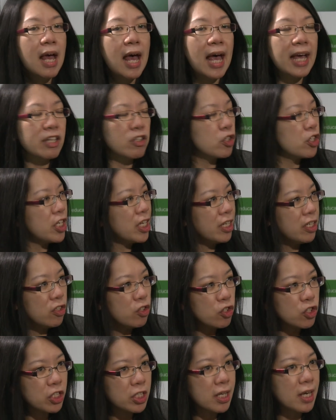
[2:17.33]

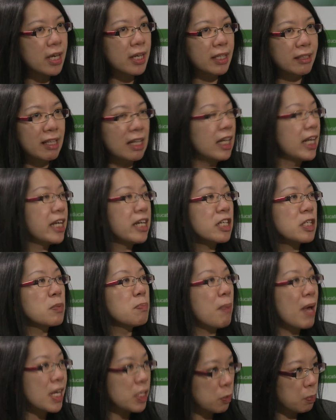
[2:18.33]
exchange uh, the
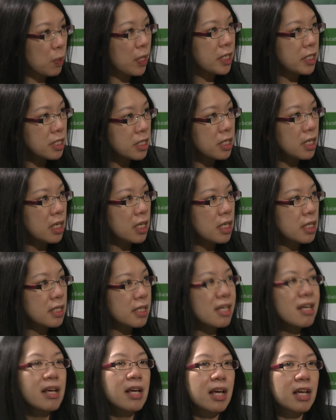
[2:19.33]
latest best practice,